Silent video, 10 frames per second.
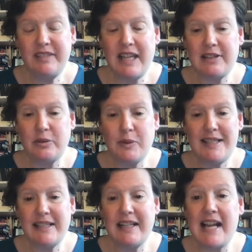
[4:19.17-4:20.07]
As a
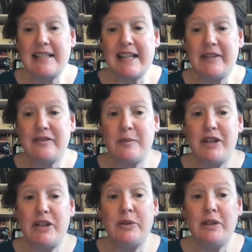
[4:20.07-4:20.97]
recent essay from the
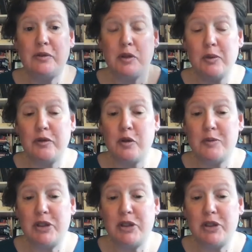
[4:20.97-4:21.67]
Union for Reform